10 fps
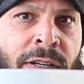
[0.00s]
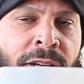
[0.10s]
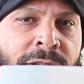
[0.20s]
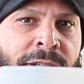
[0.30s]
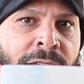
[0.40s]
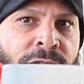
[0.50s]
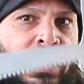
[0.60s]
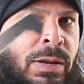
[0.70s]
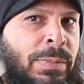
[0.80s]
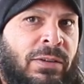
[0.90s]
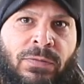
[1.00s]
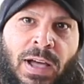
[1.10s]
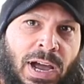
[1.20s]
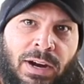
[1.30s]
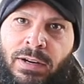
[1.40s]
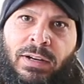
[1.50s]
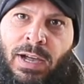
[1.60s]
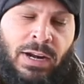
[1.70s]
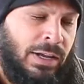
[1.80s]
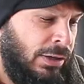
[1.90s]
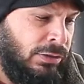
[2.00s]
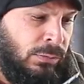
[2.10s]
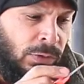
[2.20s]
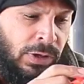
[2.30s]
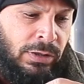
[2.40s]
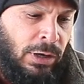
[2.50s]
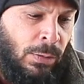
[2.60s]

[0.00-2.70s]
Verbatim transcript: That's in case you gotta make a fire, gotta cut some wood.